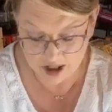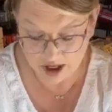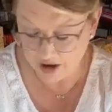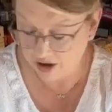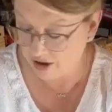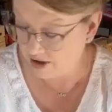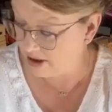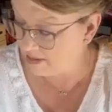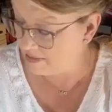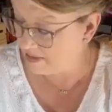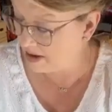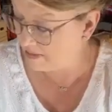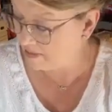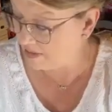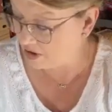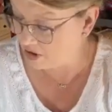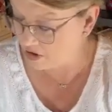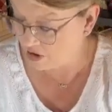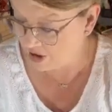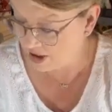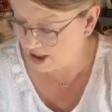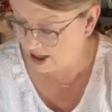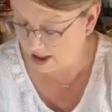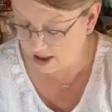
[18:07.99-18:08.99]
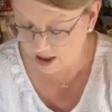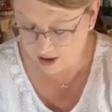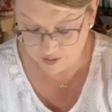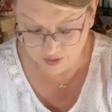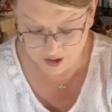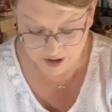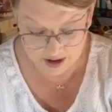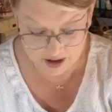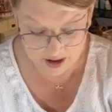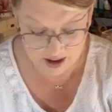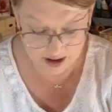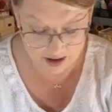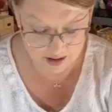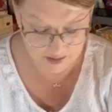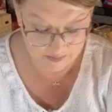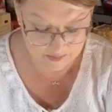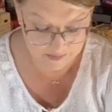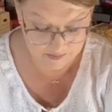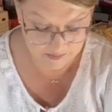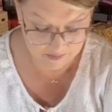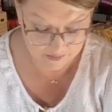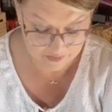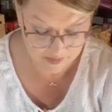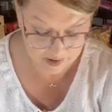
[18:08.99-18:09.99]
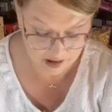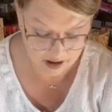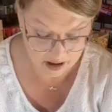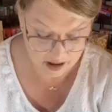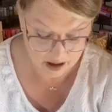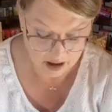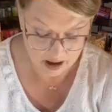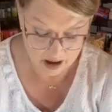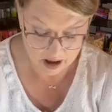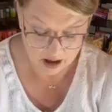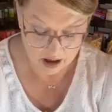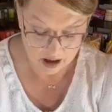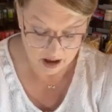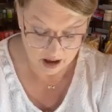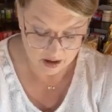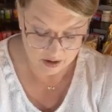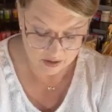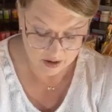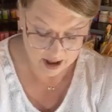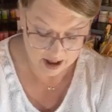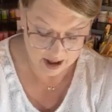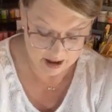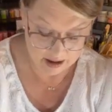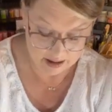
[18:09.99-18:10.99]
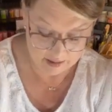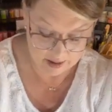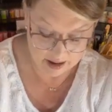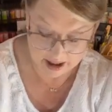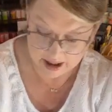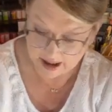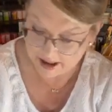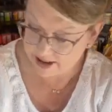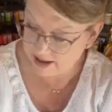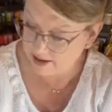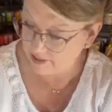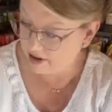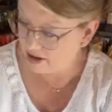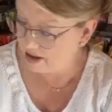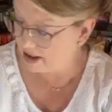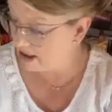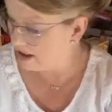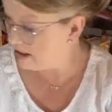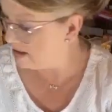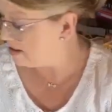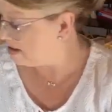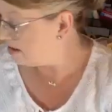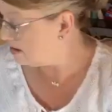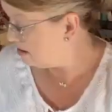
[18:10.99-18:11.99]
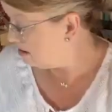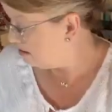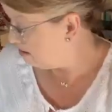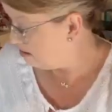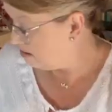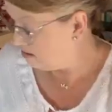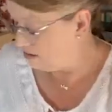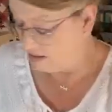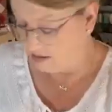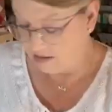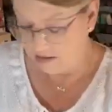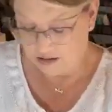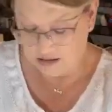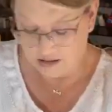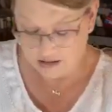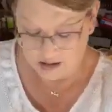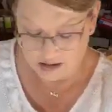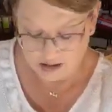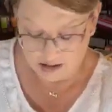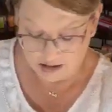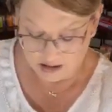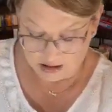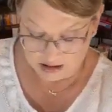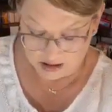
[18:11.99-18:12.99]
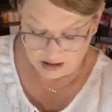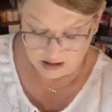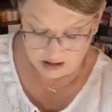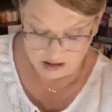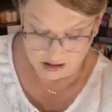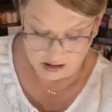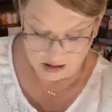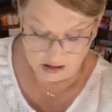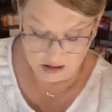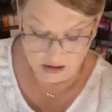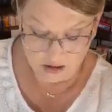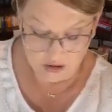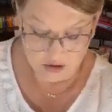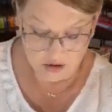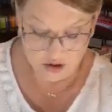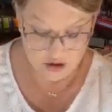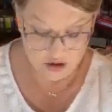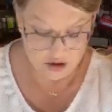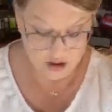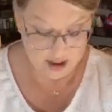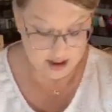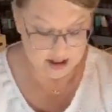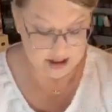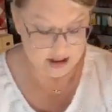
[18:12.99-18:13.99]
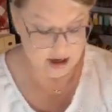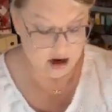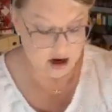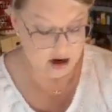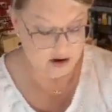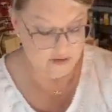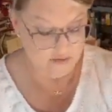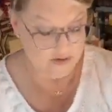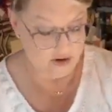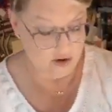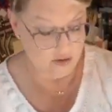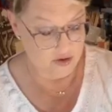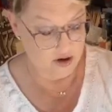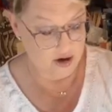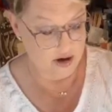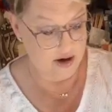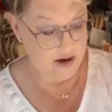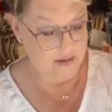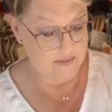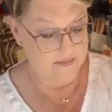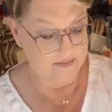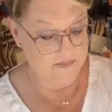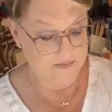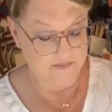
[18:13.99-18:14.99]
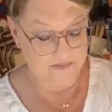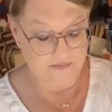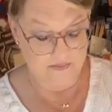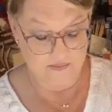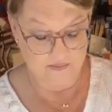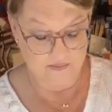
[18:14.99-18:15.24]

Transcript: tearing them up and creating with them. Okay, let me get some of these glue strings off. Hold on.